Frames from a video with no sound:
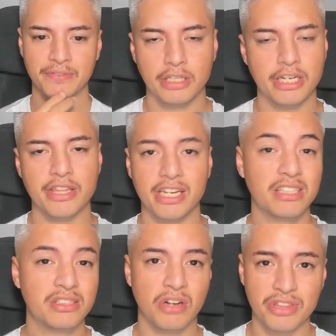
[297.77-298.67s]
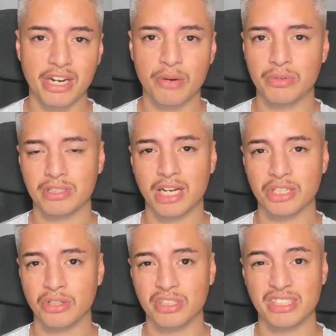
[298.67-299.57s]
Now the next con that I want to touch
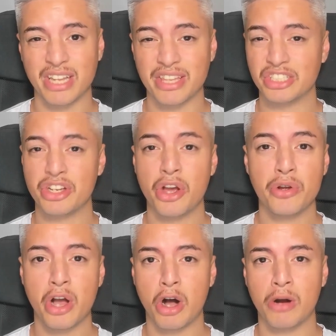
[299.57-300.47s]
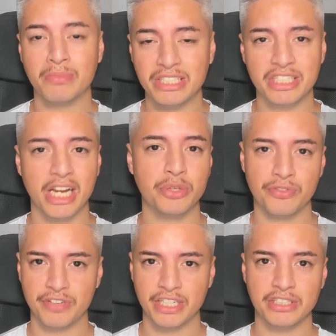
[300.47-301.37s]
on is that there's no omni-channel
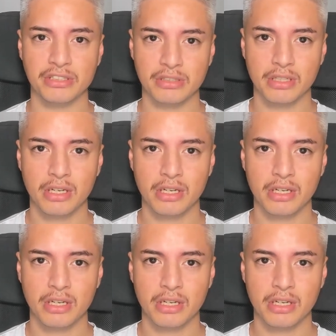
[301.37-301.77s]
features.